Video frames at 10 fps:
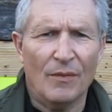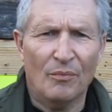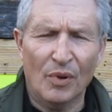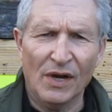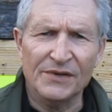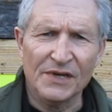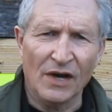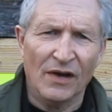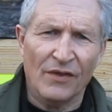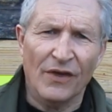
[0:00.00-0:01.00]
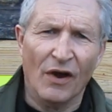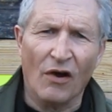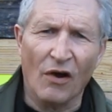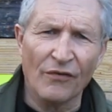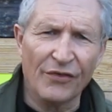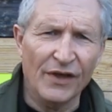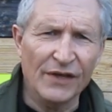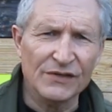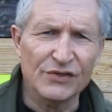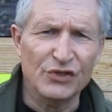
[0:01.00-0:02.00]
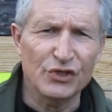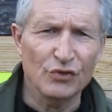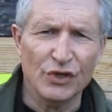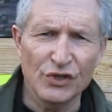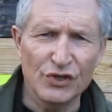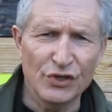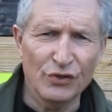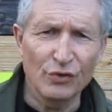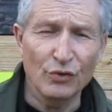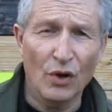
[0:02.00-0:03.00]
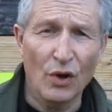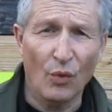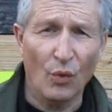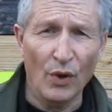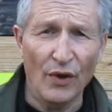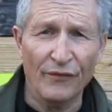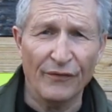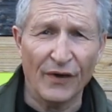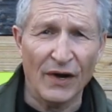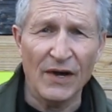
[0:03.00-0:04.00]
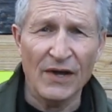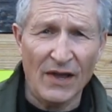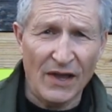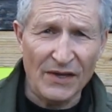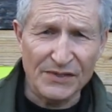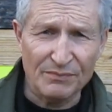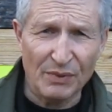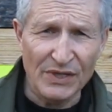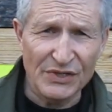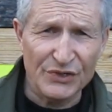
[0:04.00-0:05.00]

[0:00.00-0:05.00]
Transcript: But uh, there are things that you can do with uh, a speed